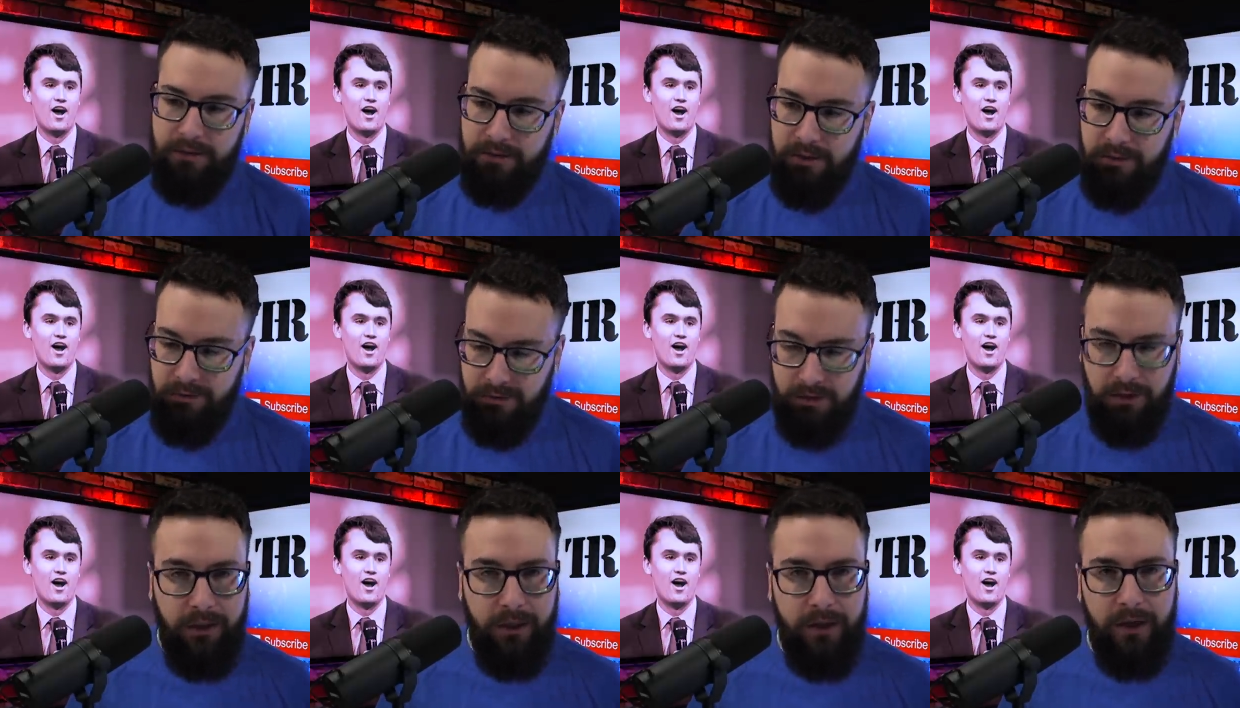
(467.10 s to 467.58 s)
Speaker 1: it's it's
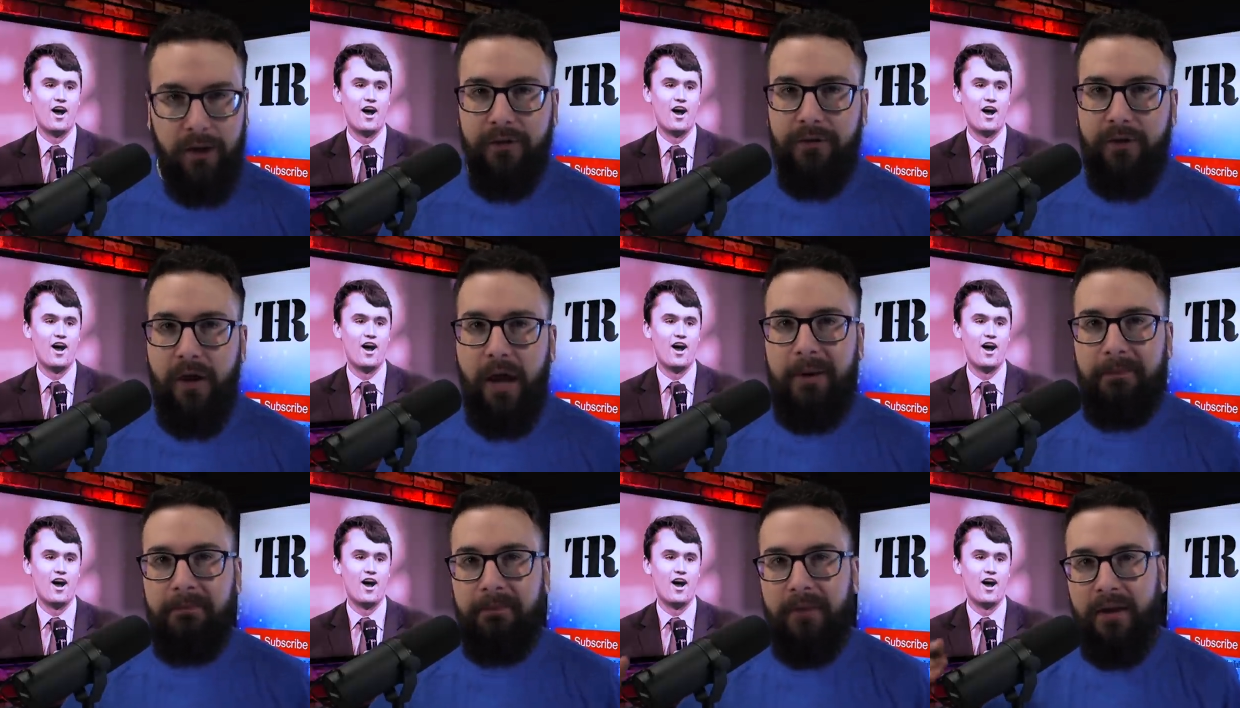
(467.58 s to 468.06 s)
clear
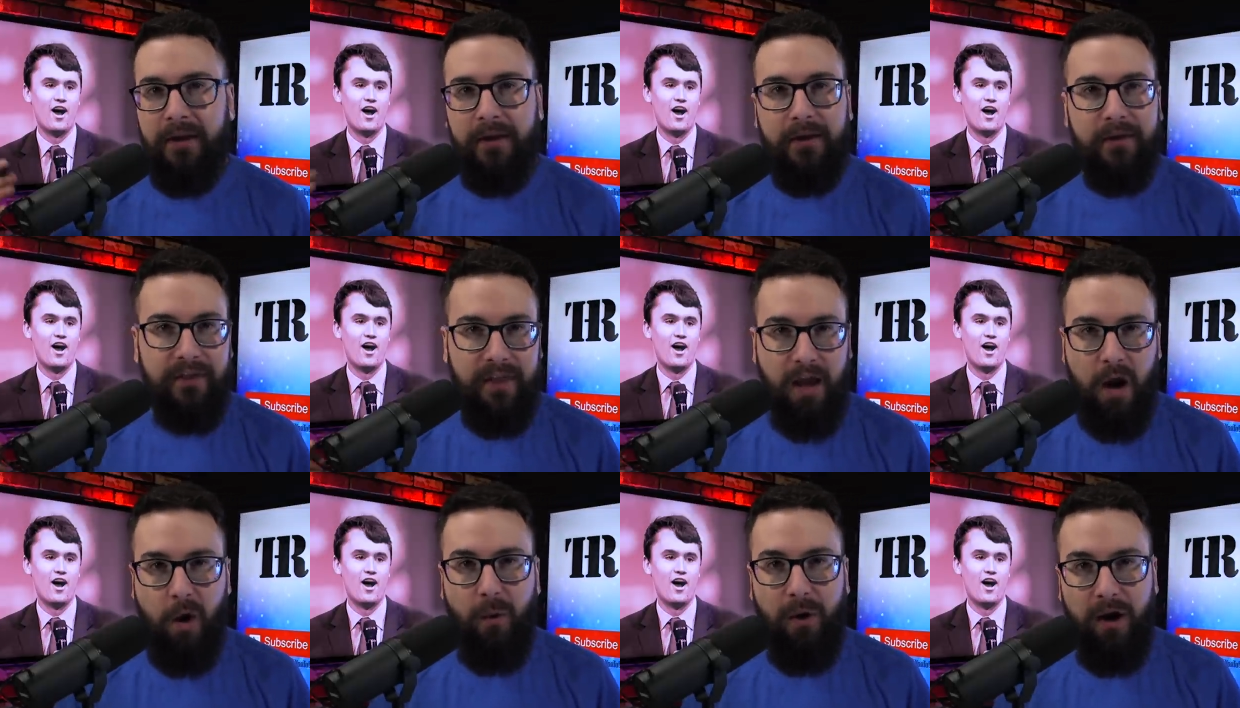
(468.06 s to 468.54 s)
that
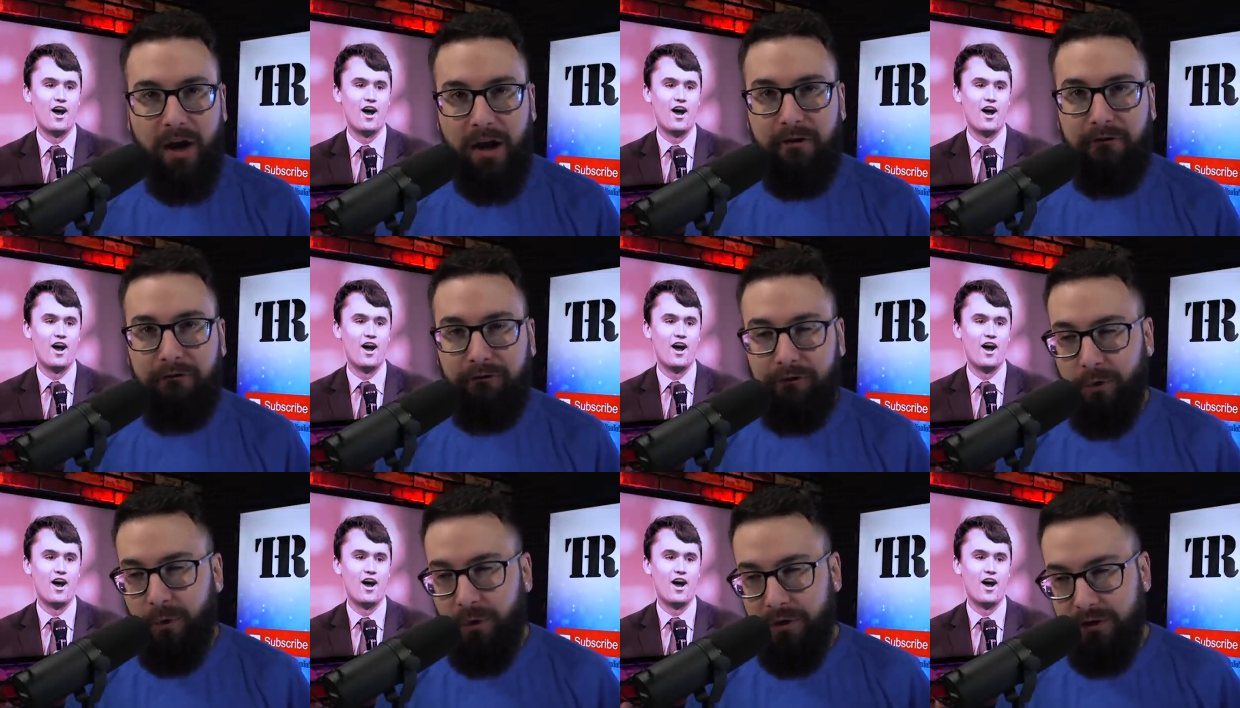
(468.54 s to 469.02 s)
they were
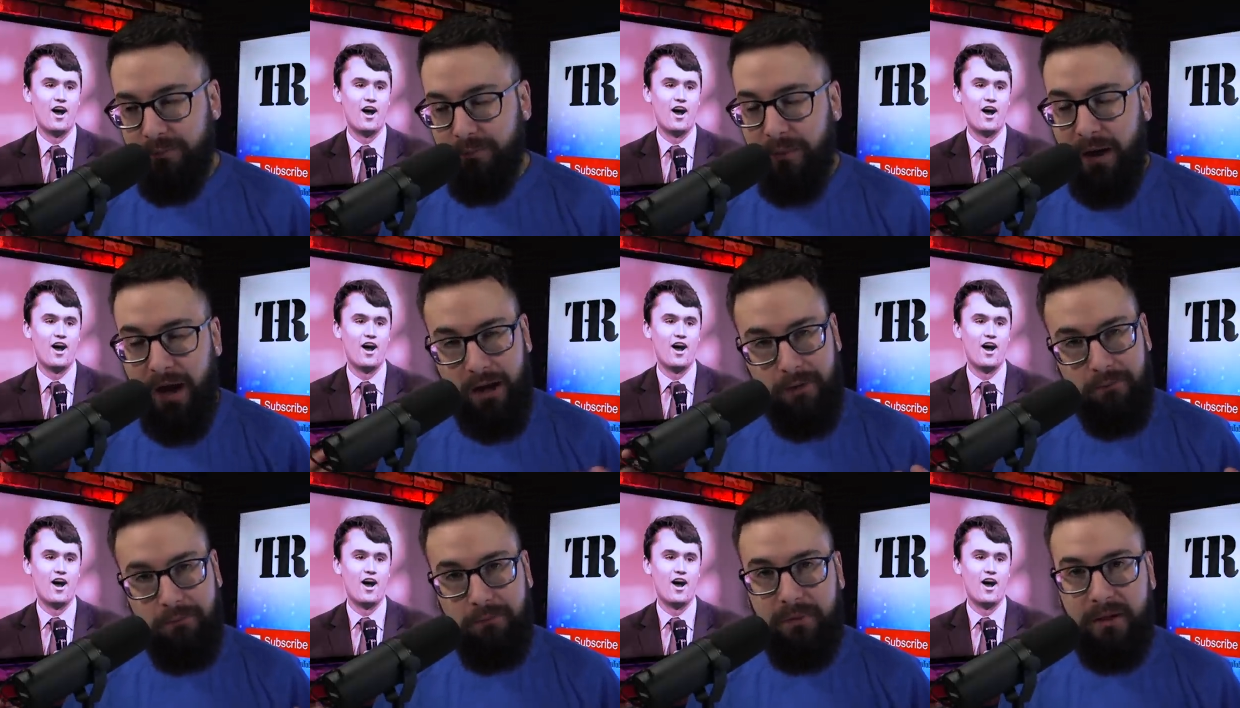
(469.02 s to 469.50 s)
influenced
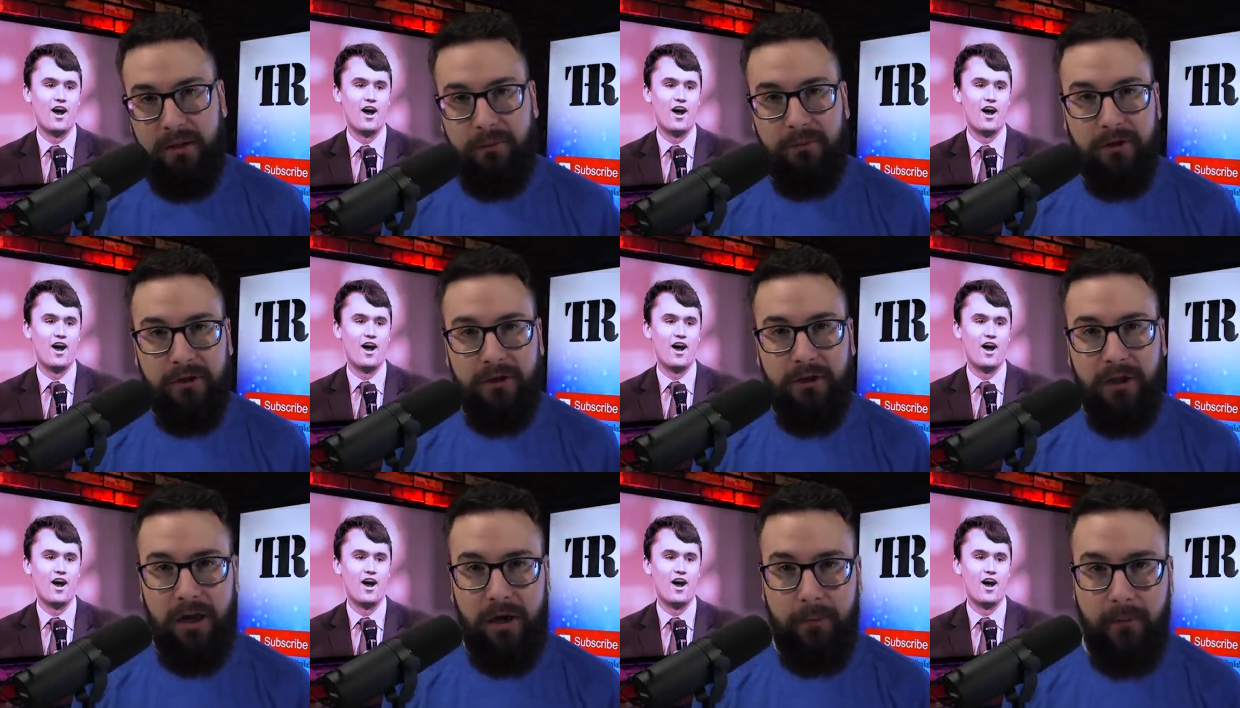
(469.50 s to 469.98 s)
by
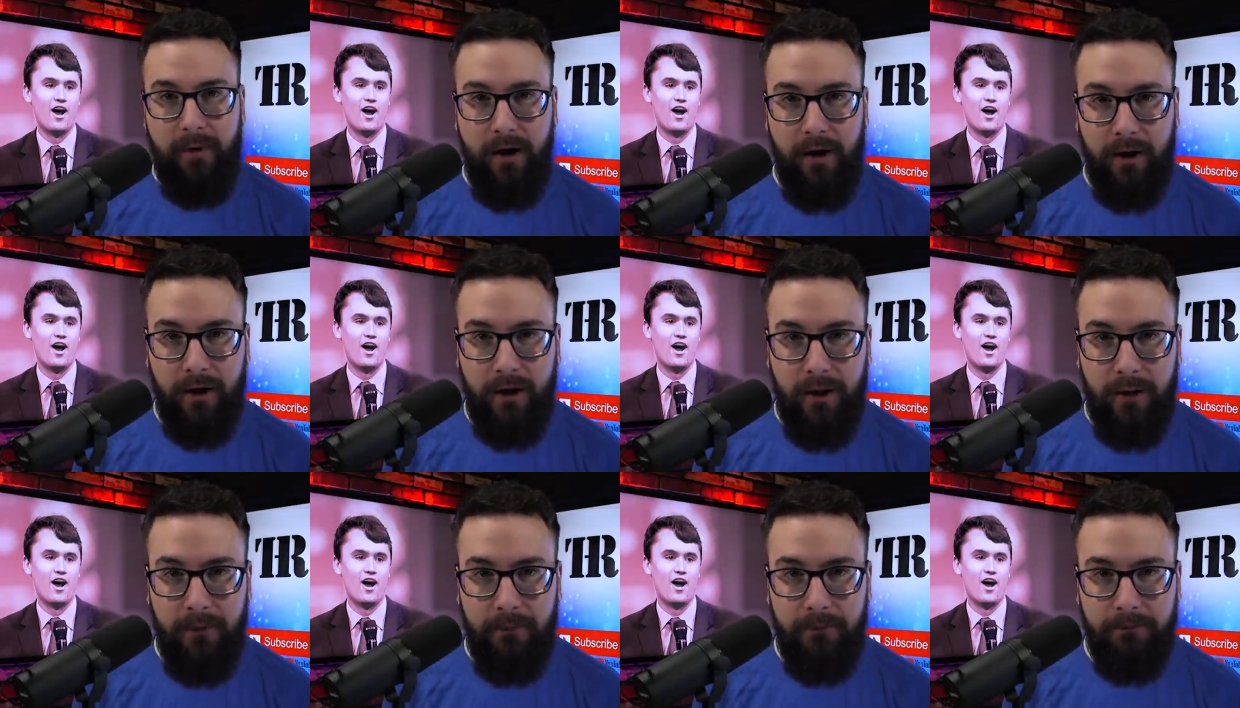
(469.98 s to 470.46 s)
people in
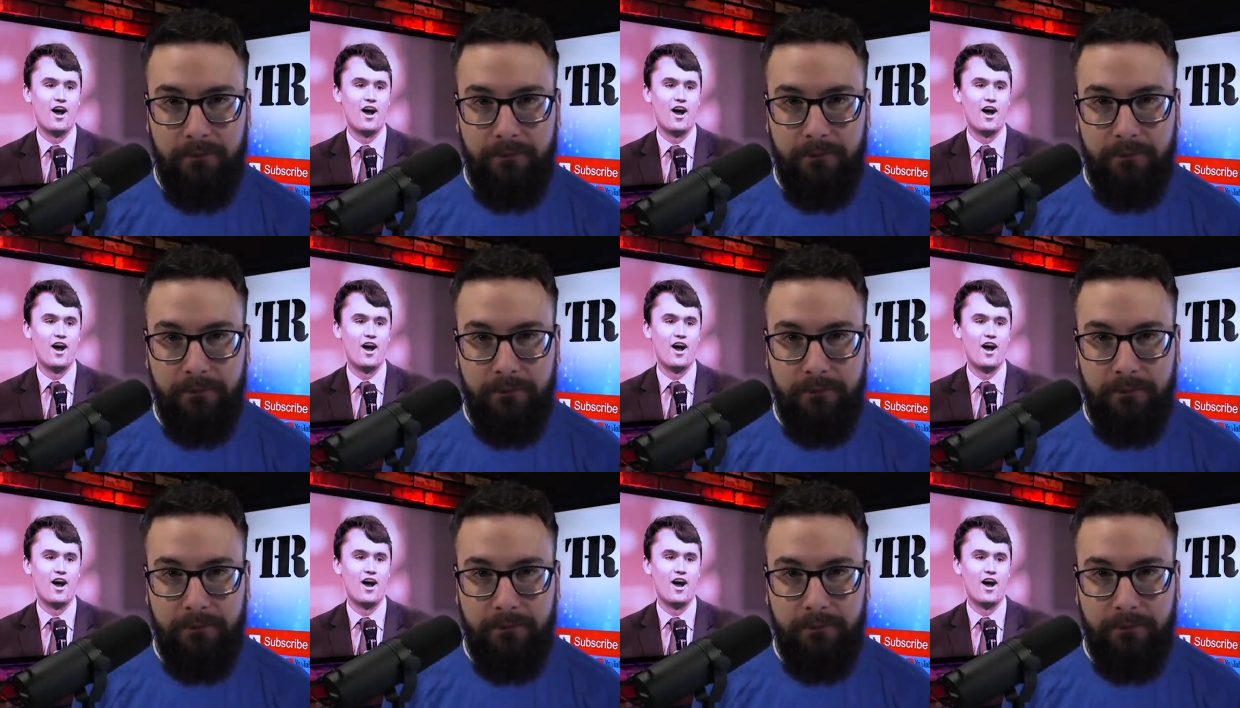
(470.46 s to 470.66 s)
America.